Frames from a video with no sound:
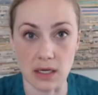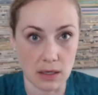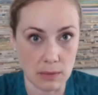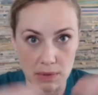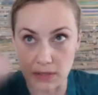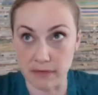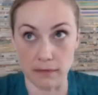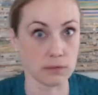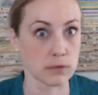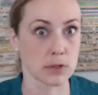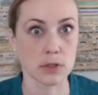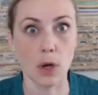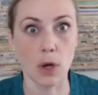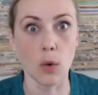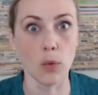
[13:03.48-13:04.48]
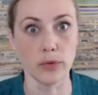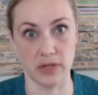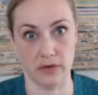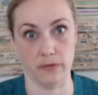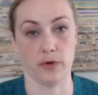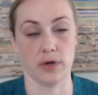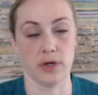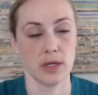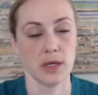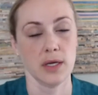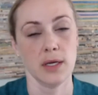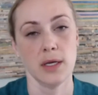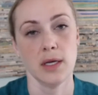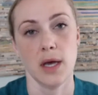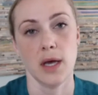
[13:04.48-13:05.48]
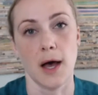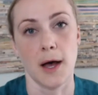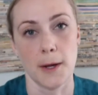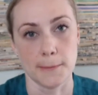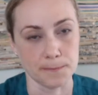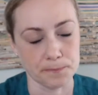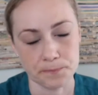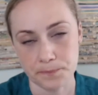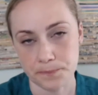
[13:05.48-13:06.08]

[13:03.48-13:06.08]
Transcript: can be so different. Um,